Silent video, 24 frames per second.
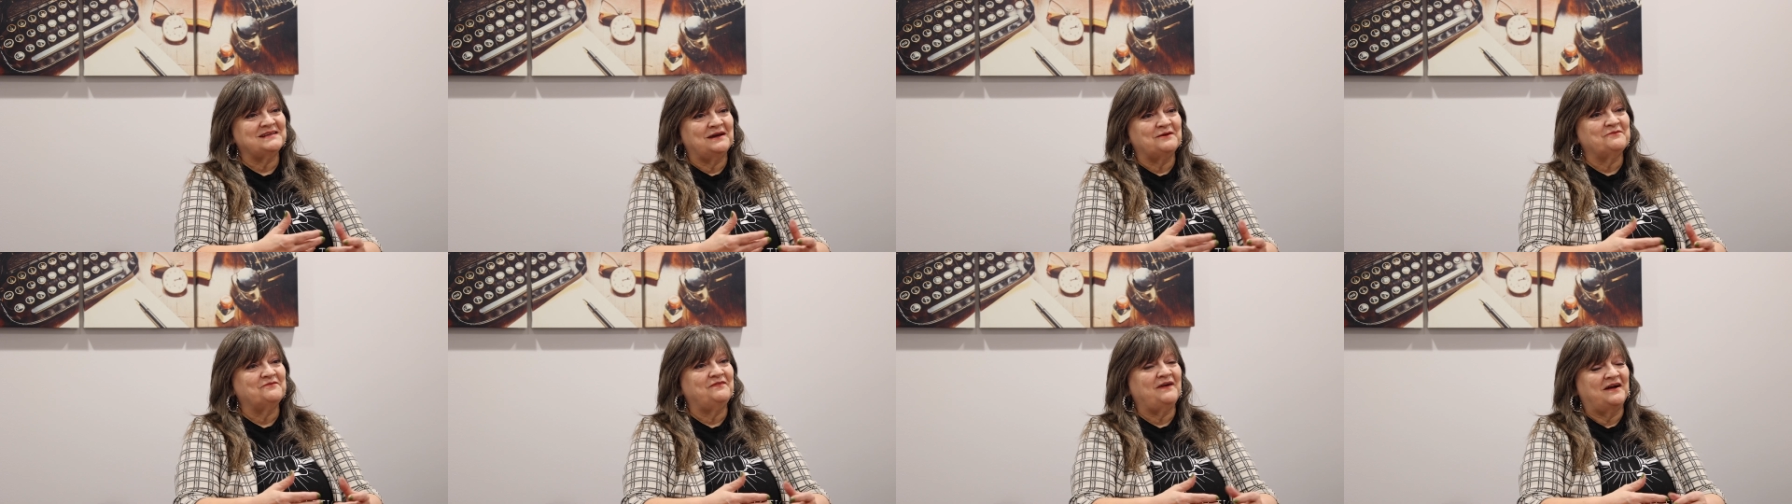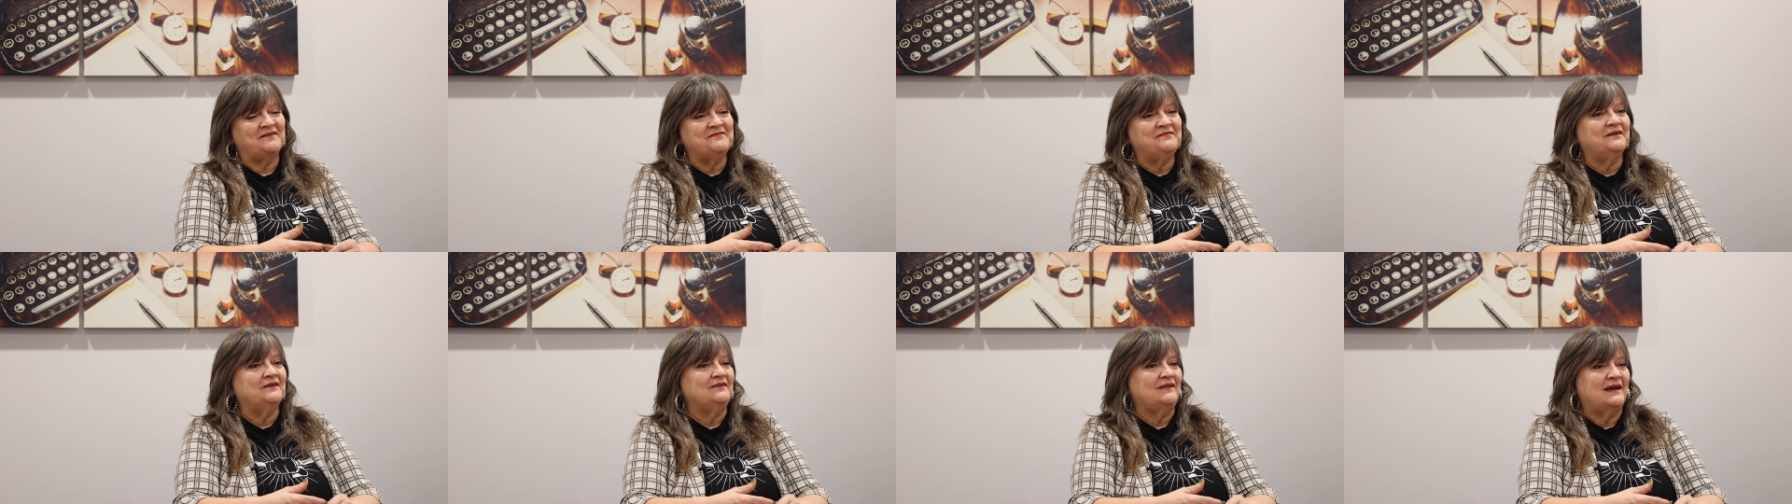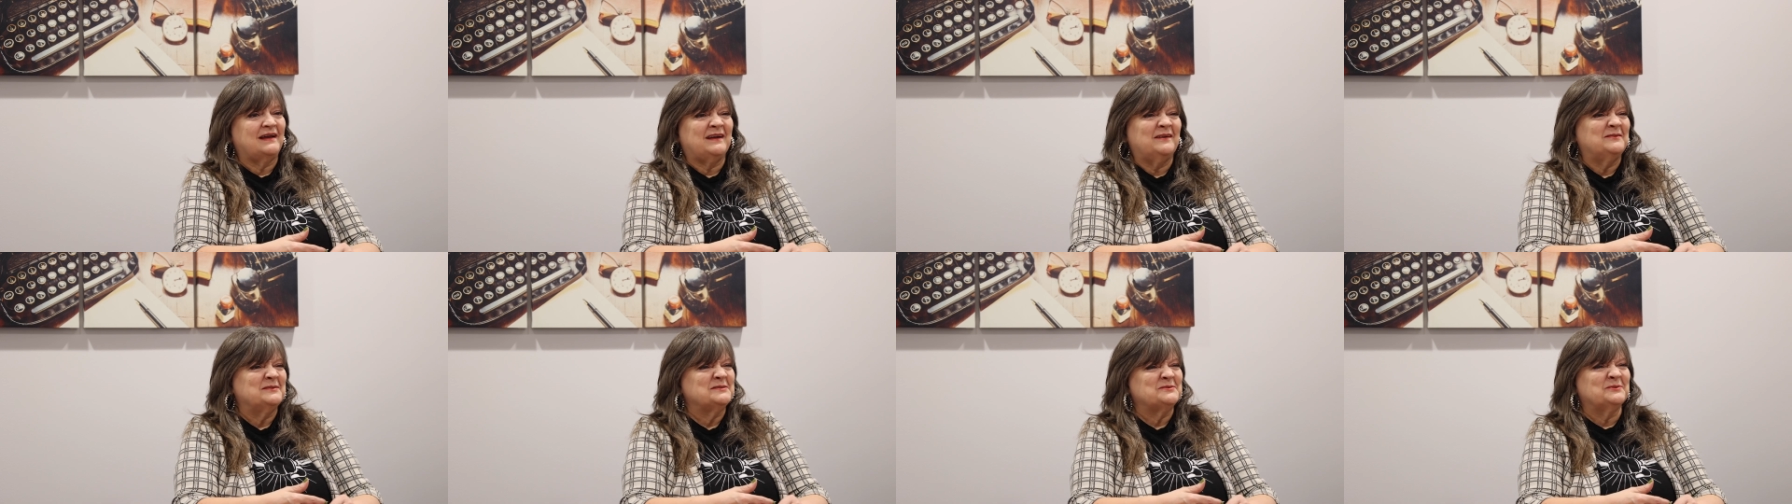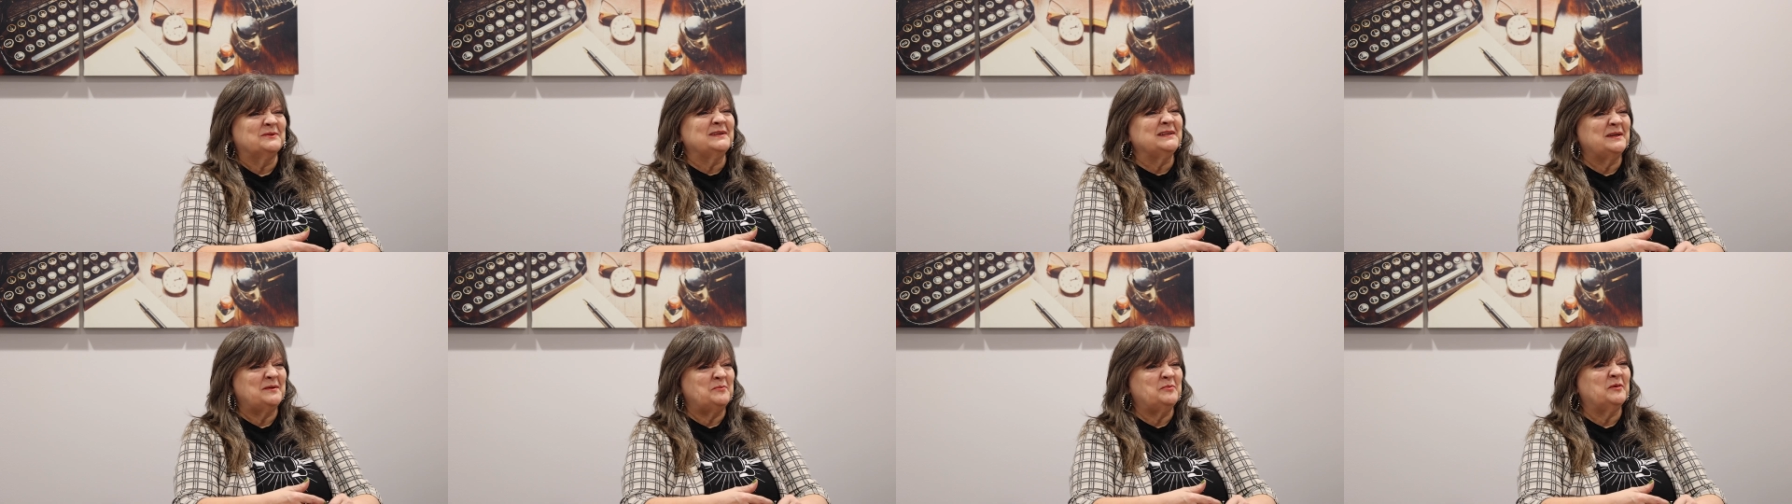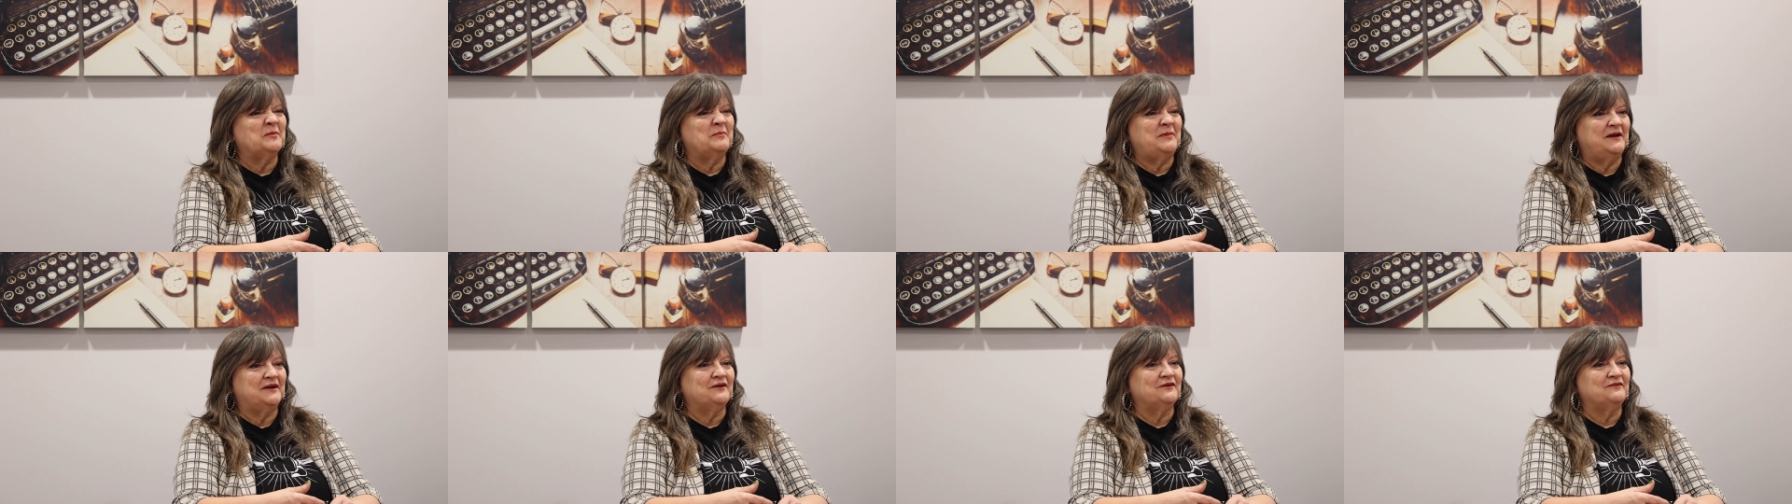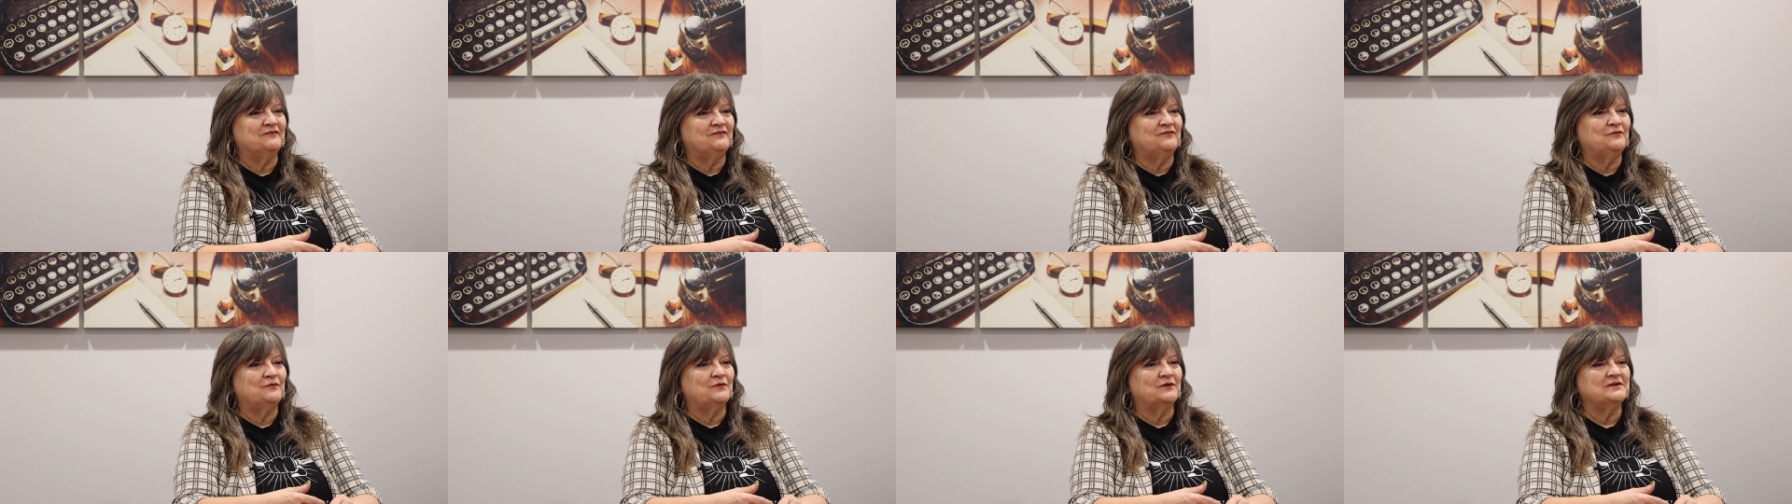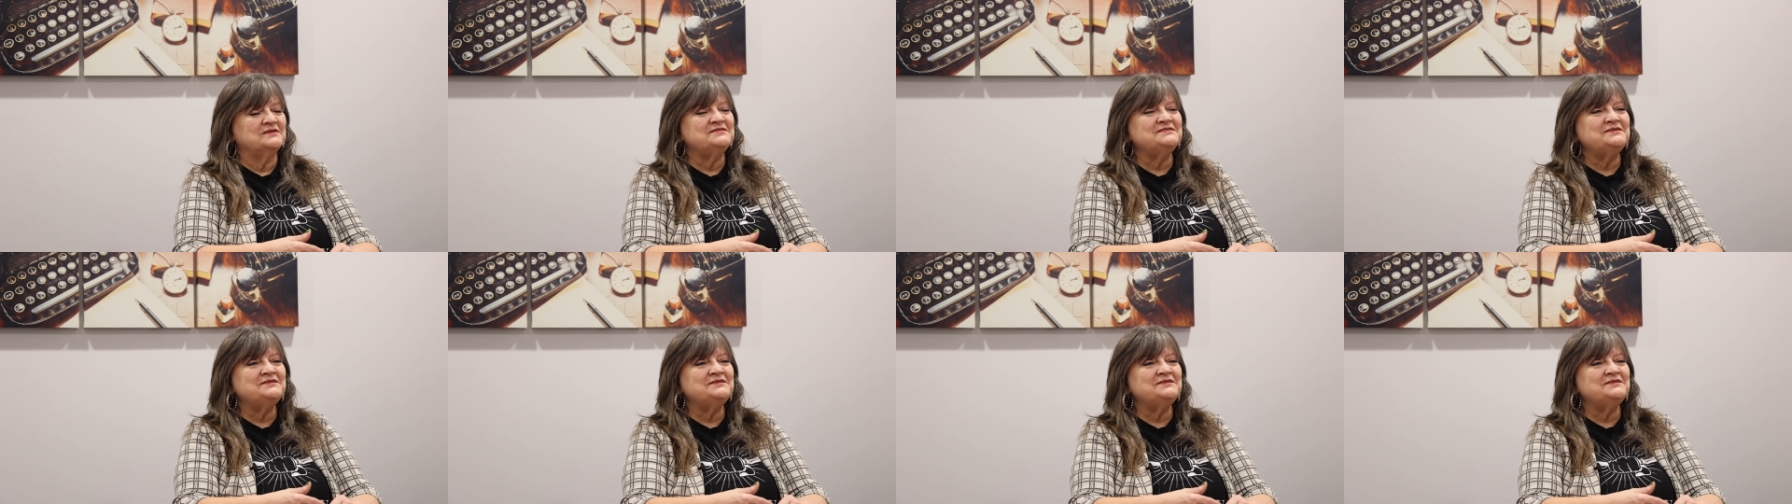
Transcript: I feel like I was really prepared for.